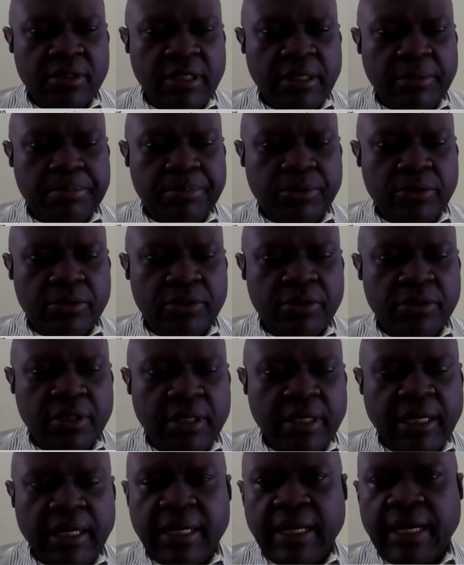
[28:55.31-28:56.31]
They put
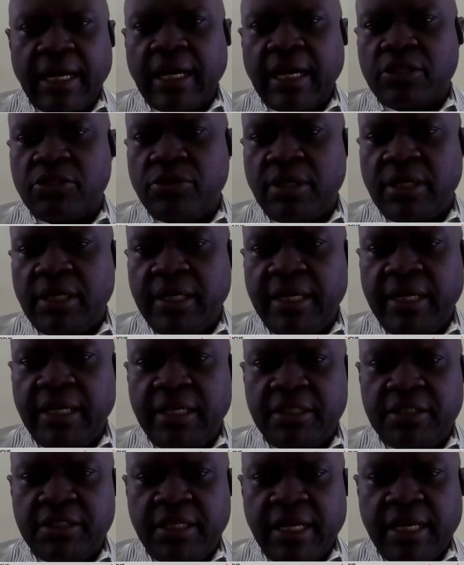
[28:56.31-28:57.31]
an actual
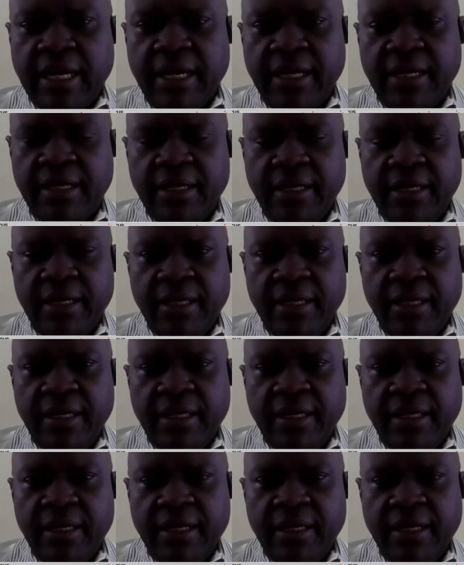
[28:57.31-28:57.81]
age there.